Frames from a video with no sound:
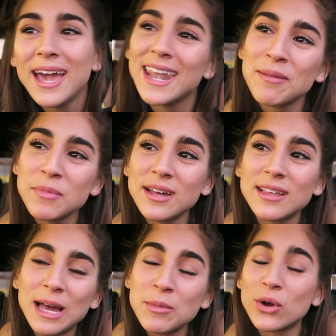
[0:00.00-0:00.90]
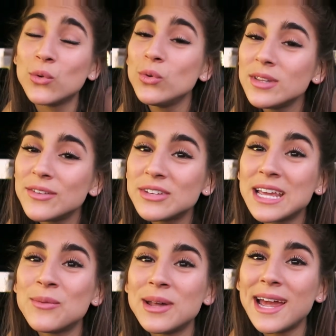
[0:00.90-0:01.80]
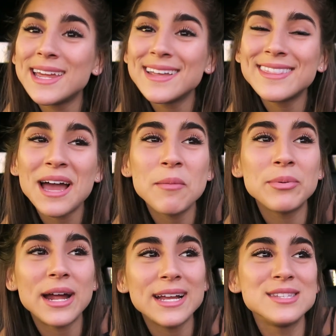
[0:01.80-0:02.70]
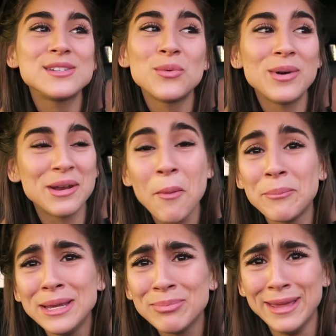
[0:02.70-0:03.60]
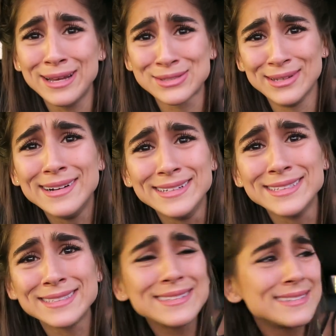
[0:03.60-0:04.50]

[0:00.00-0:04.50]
And I'm not cool enough to get one, I get that, but I still wanted a Big Mac sauce.